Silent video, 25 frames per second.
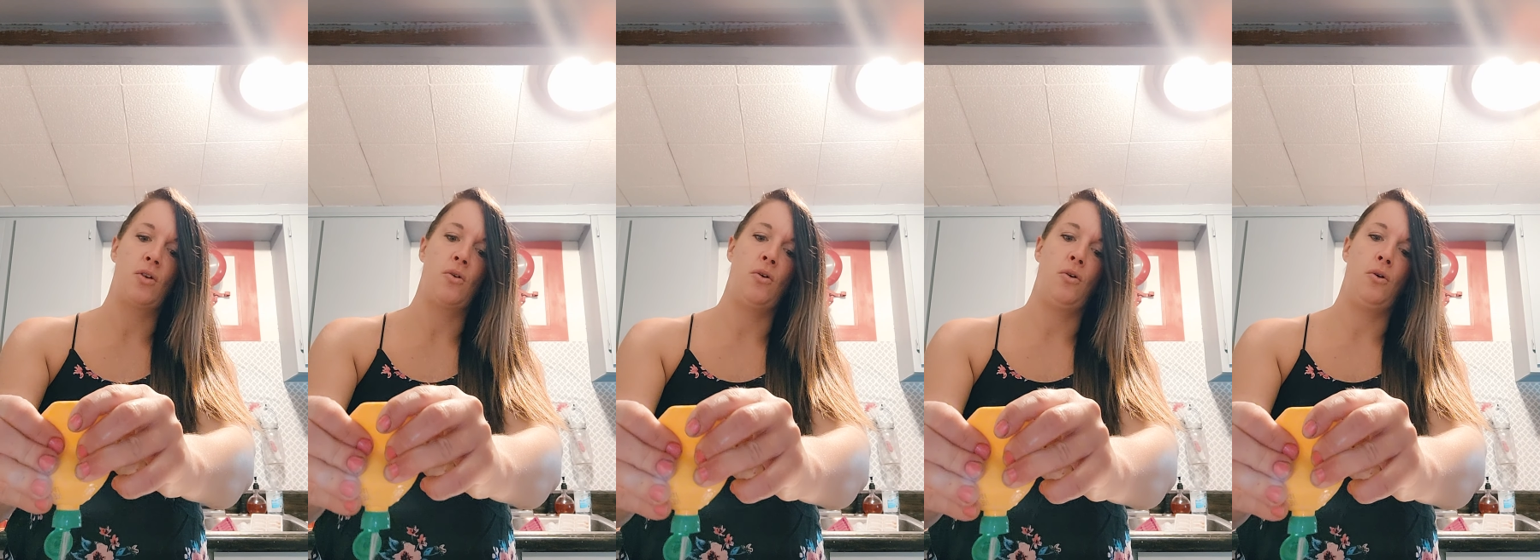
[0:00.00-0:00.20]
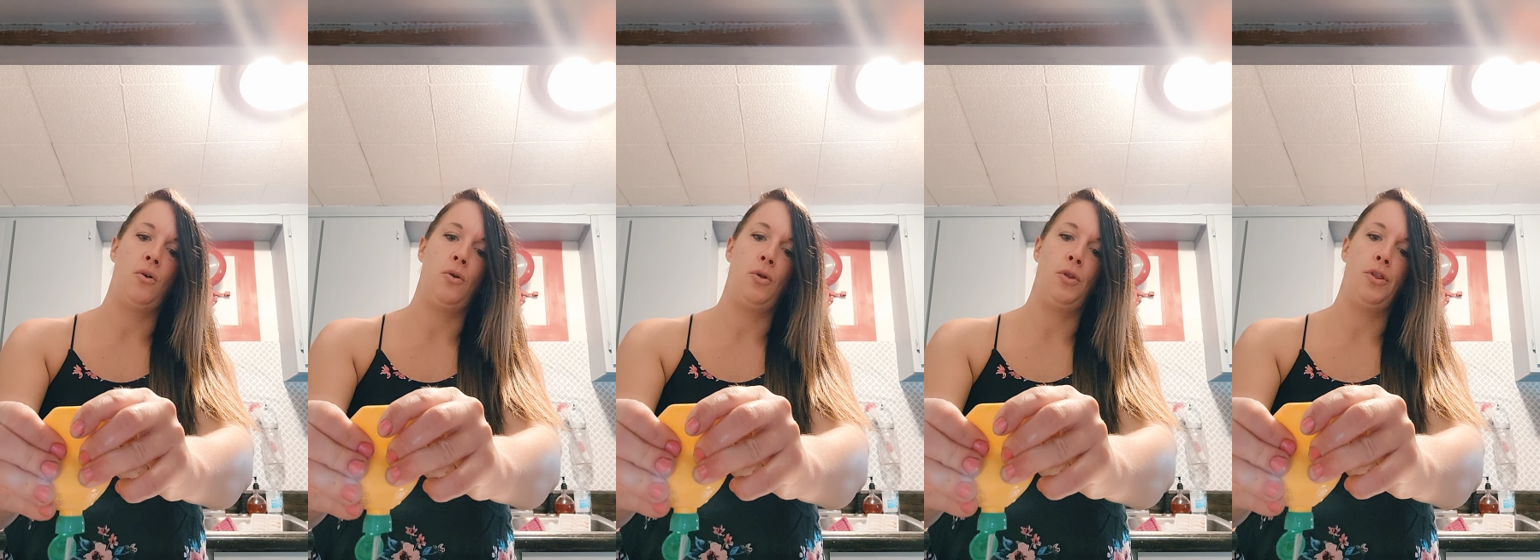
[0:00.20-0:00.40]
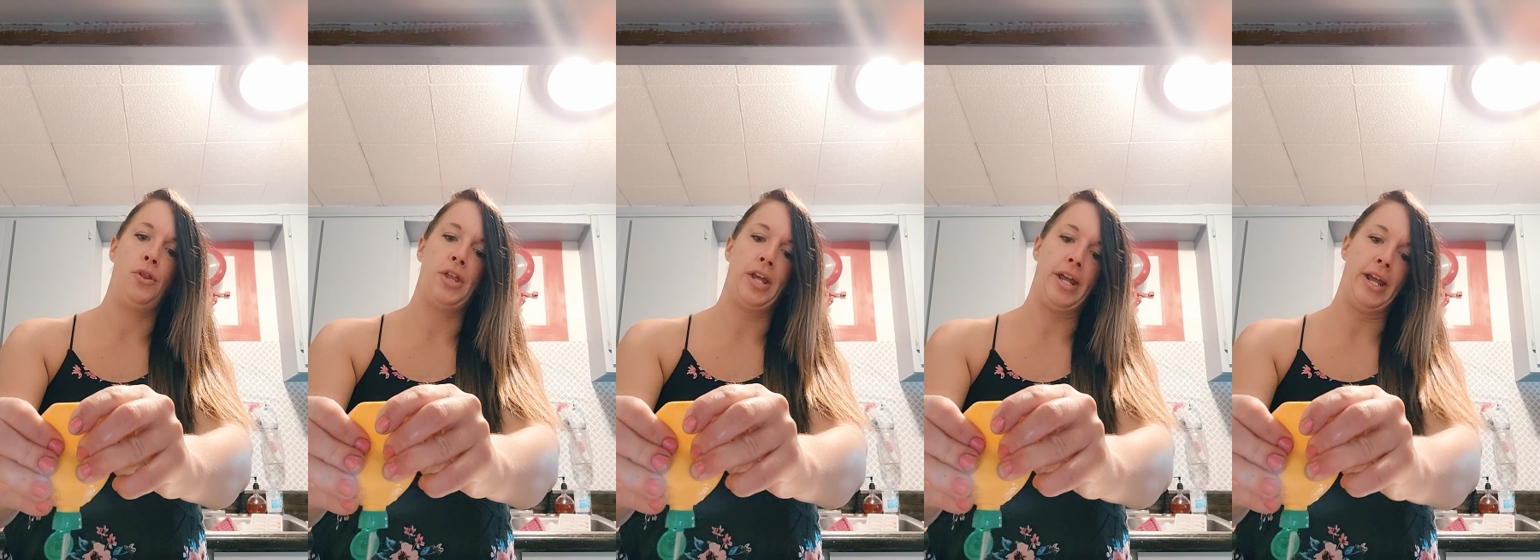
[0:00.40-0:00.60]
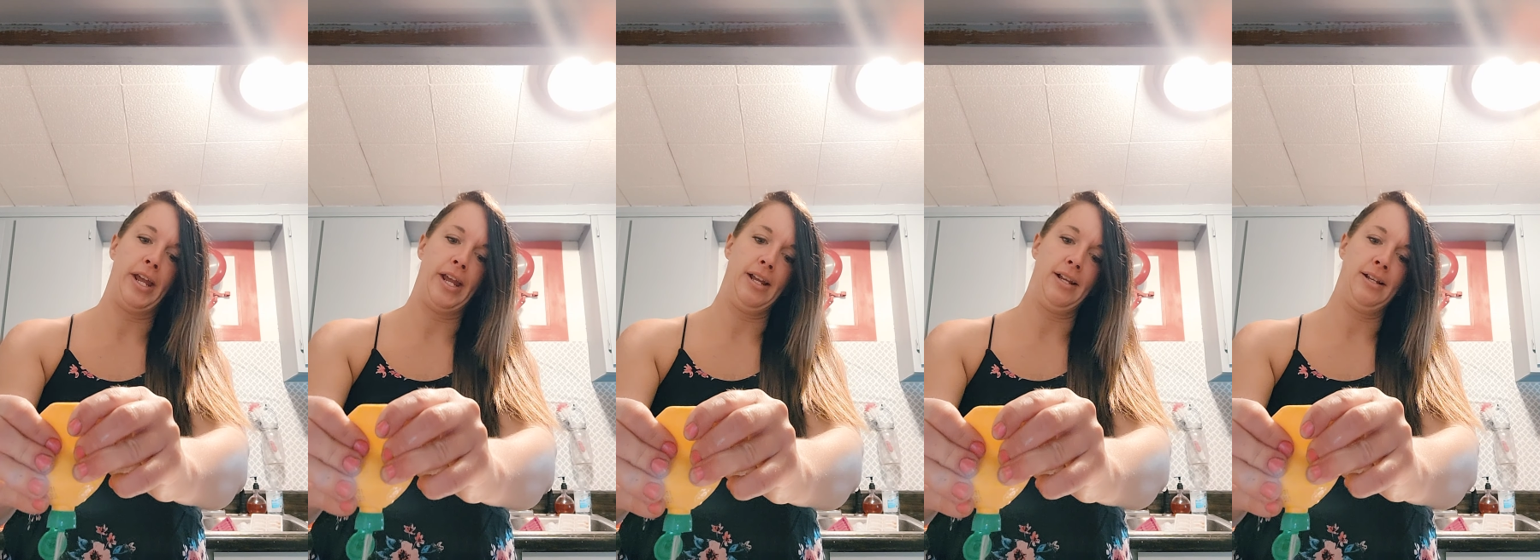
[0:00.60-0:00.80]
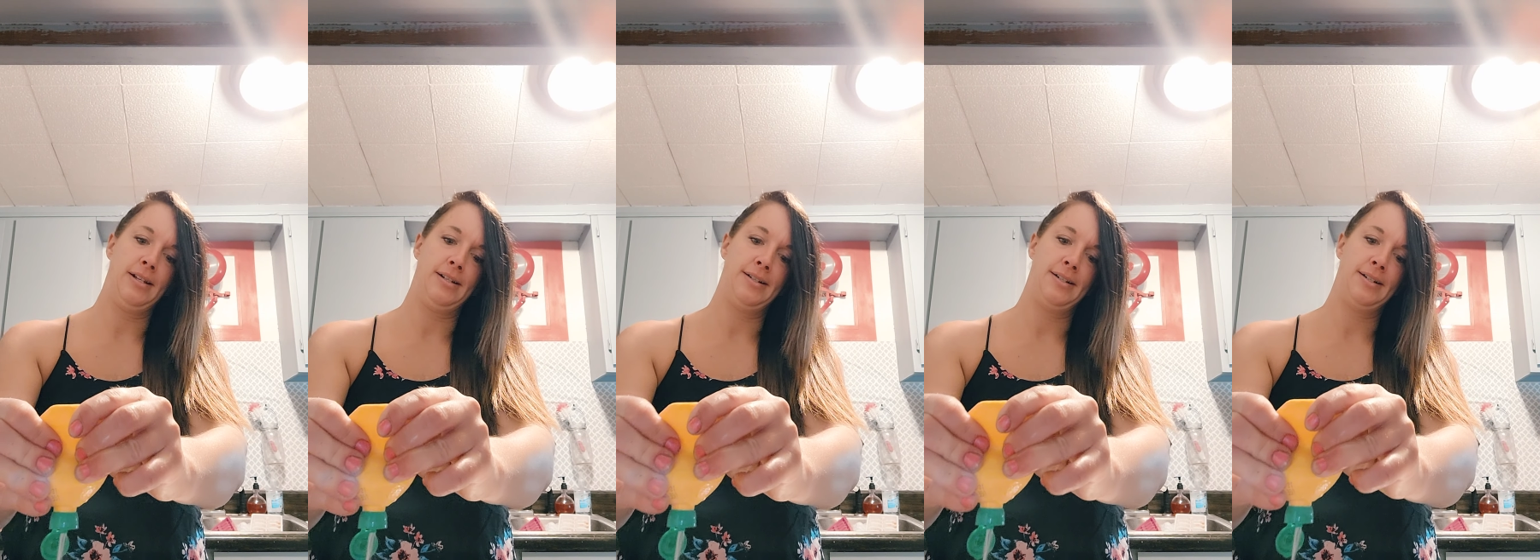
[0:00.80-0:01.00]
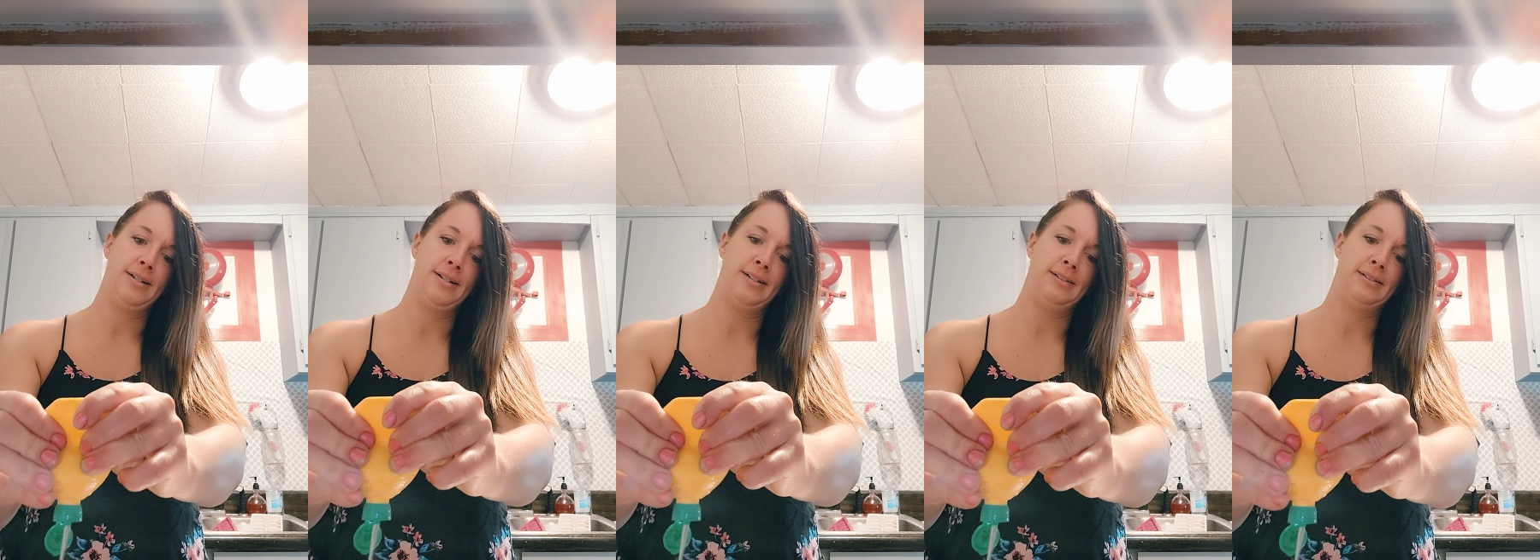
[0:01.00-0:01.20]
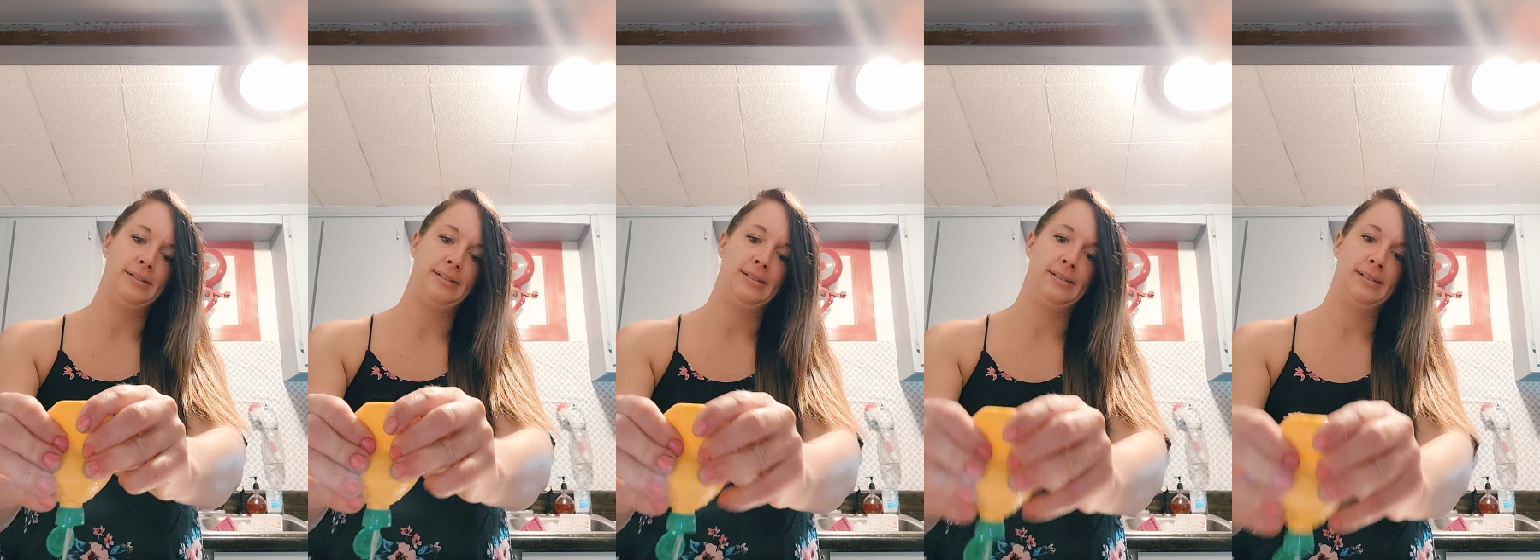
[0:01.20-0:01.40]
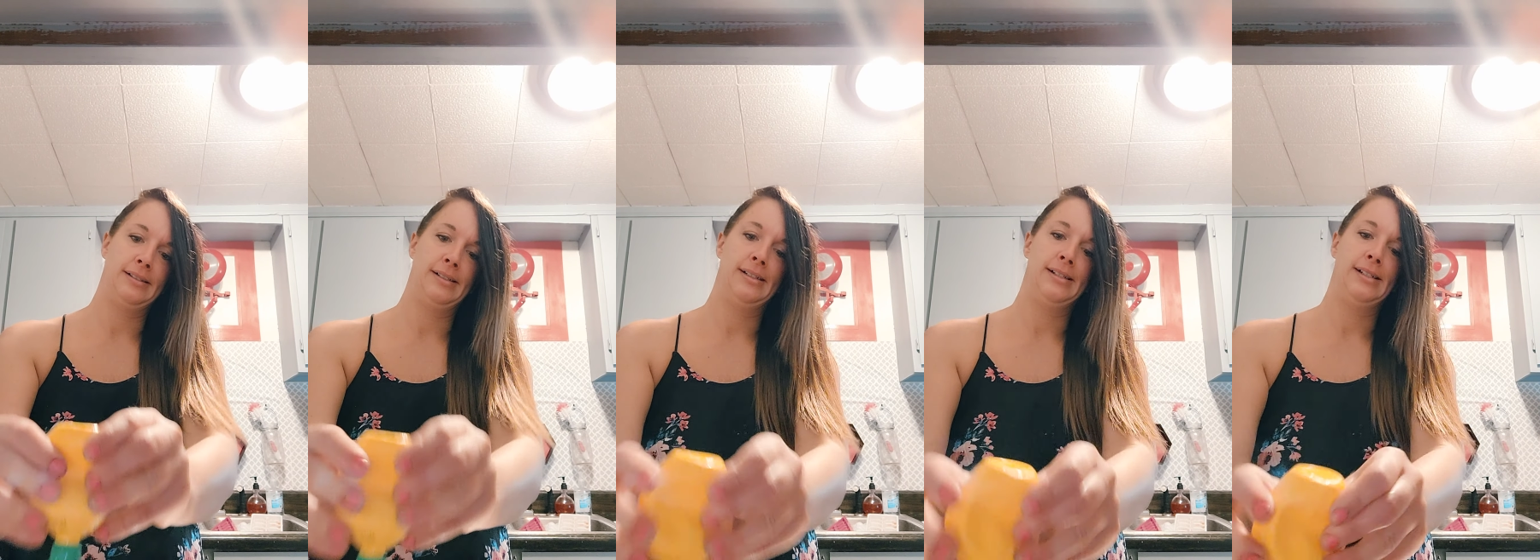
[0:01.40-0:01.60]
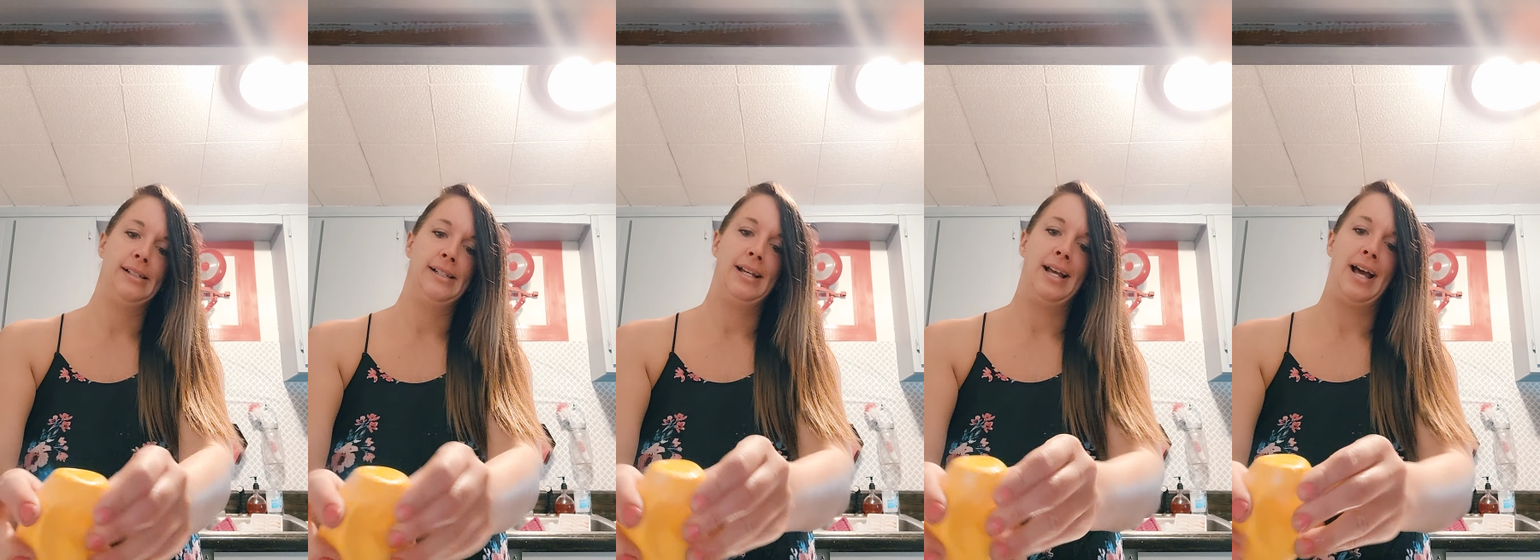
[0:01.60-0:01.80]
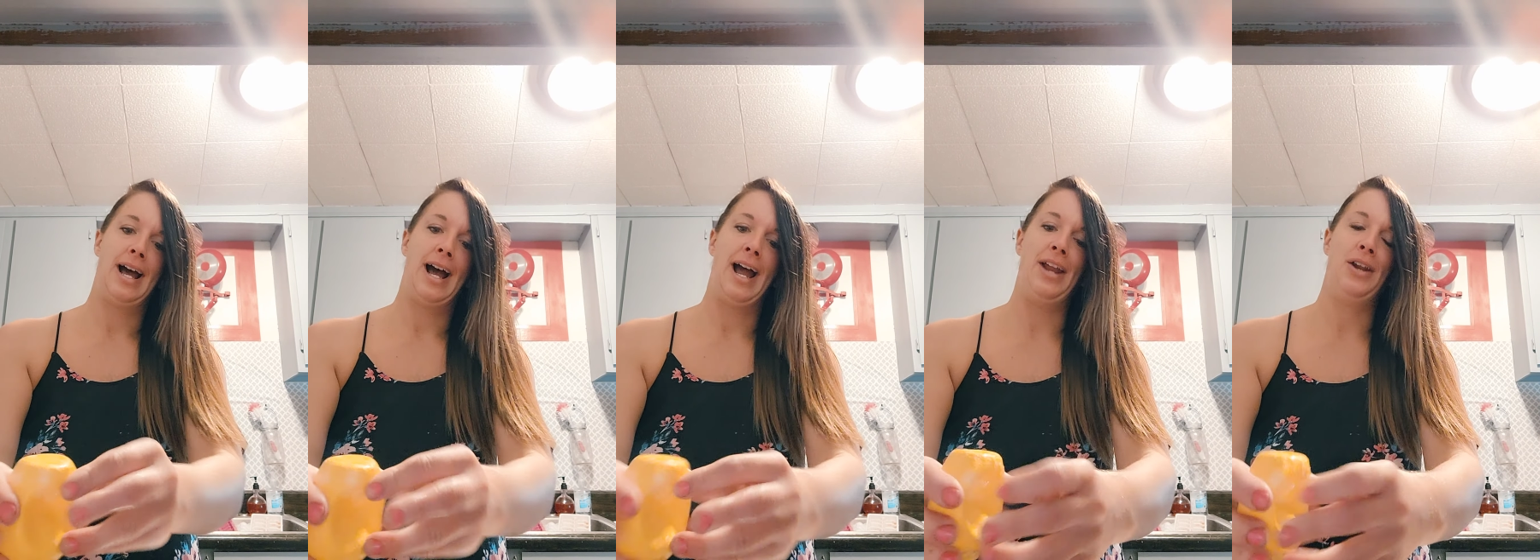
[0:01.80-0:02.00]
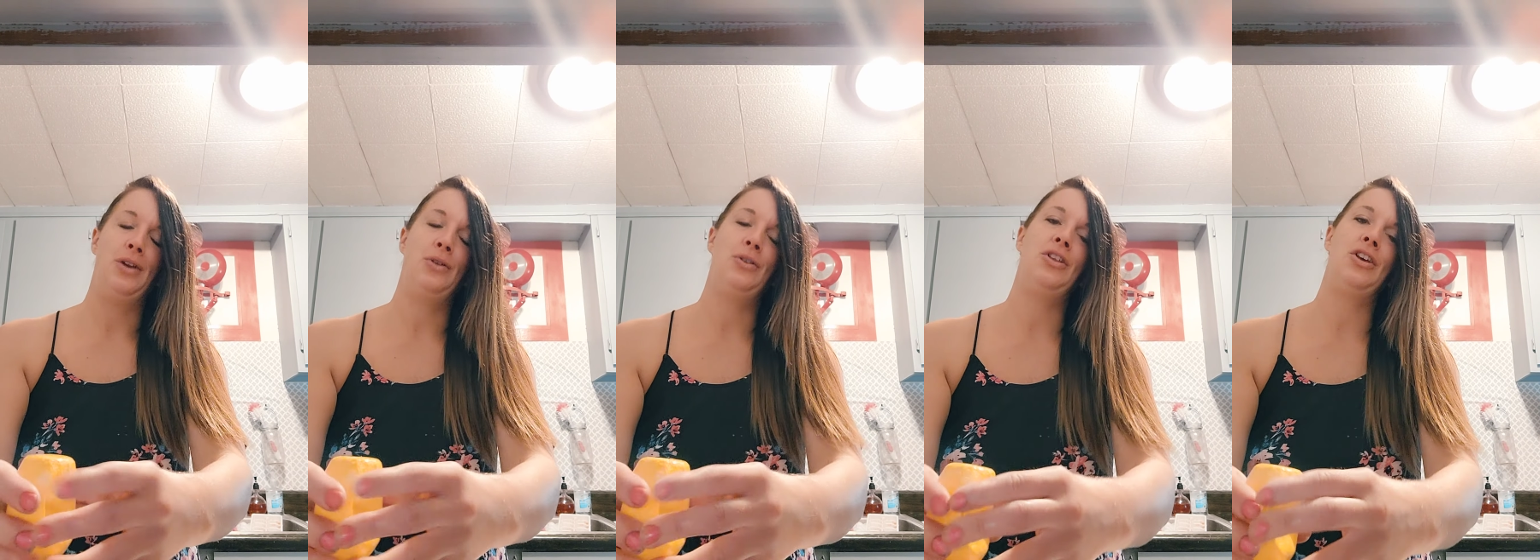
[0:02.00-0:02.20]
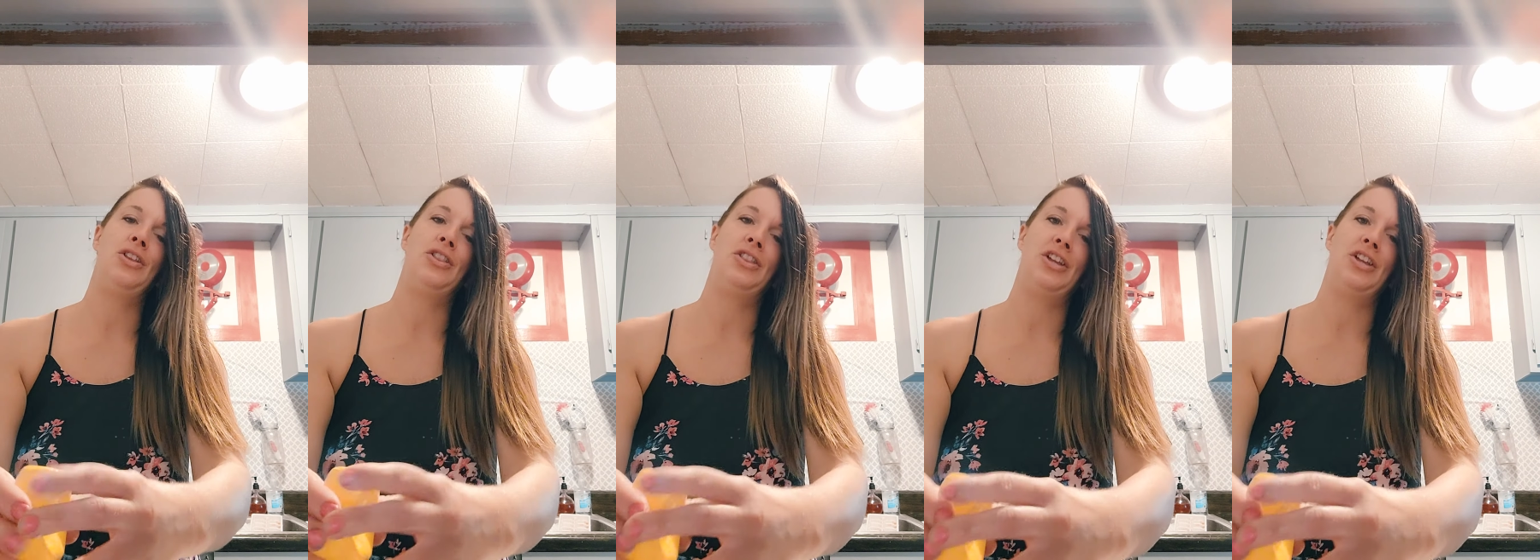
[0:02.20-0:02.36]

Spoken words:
whole thing. I know that they're